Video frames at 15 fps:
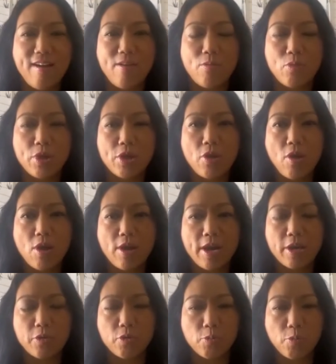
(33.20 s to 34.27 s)
We are
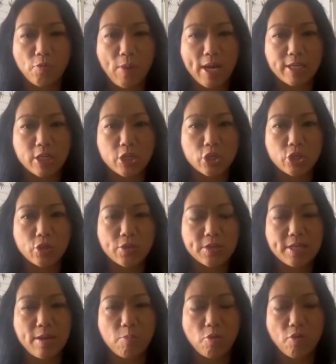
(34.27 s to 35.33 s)
a group of practitioners
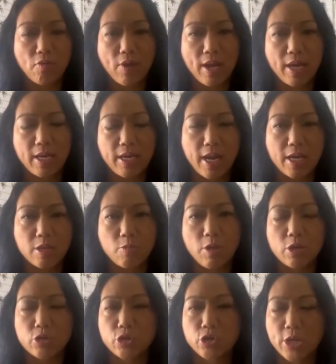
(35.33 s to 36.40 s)
that provide
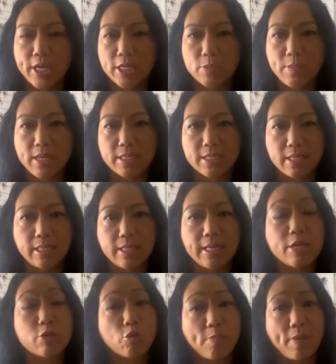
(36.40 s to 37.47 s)
acupuncture, Chinese medicine,
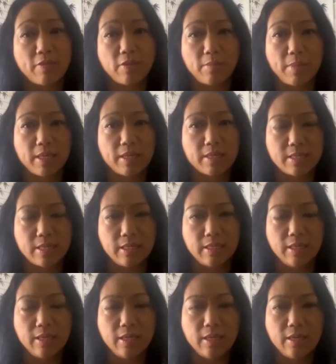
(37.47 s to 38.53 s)
naturopathic medicine,